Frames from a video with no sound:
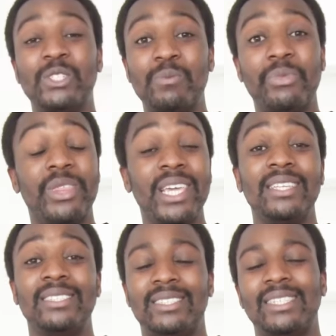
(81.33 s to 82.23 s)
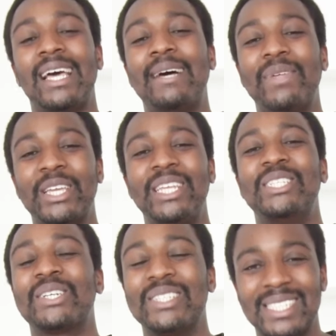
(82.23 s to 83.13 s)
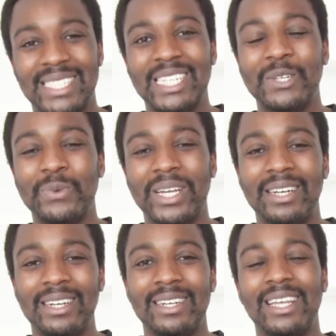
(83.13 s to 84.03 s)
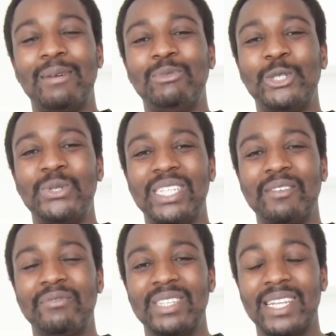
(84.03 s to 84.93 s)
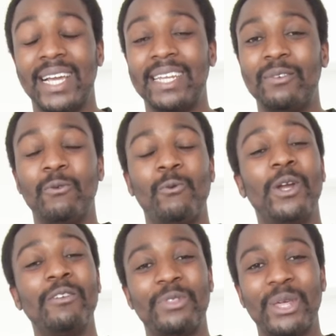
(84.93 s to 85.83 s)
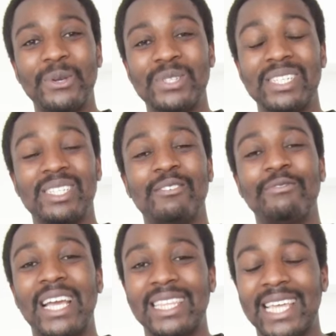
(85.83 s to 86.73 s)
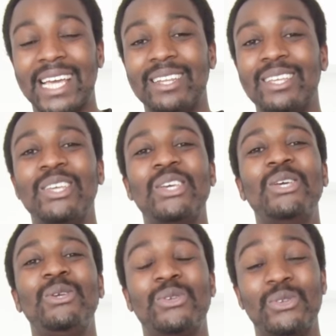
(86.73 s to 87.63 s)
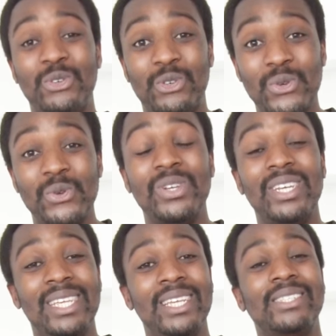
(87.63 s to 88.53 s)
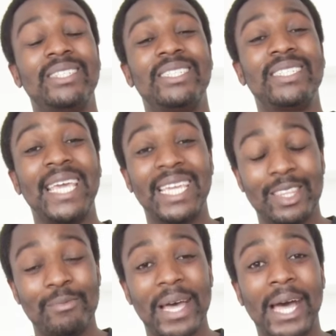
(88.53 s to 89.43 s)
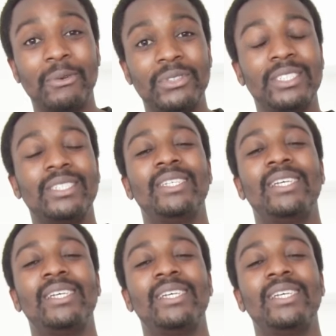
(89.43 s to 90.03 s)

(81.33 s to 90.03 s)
are some things that you need to consider when choosing Invisalign, and one of those is the fact that you do need to take them out